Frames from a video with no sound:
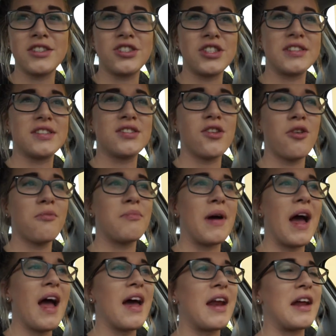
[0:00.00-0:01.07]
It's just so
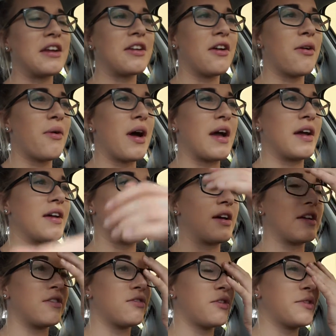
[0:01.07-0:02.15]
bad. I don't
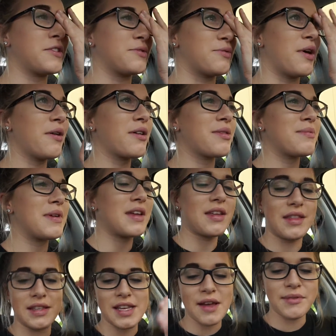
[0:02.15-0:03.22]
know what's wrong with me.
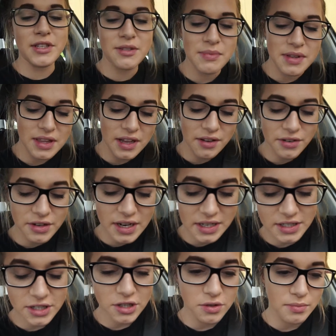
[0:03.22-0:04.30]
This happened to me the other day
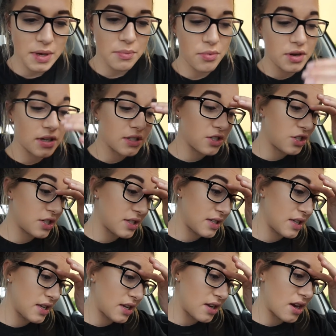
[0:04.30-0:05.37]
too. My brain is just
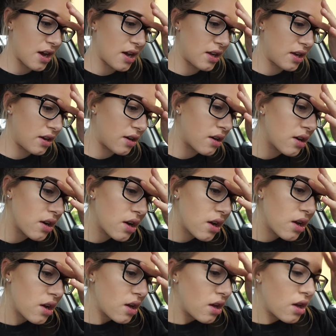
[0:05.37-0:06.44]
not here.
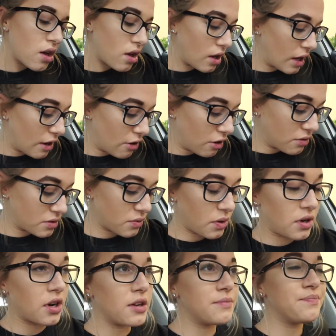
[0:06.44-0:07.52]
I don't know what's
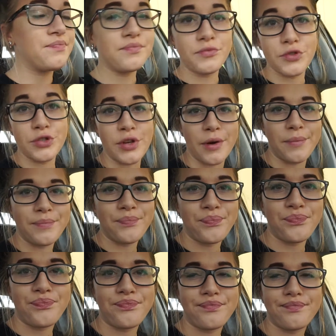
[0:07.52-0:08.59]
going on. So
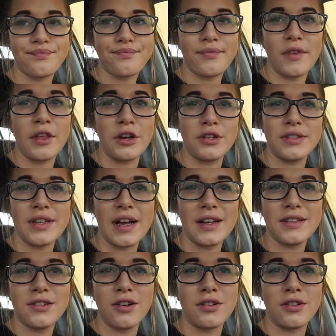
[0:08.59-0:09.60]
there's that.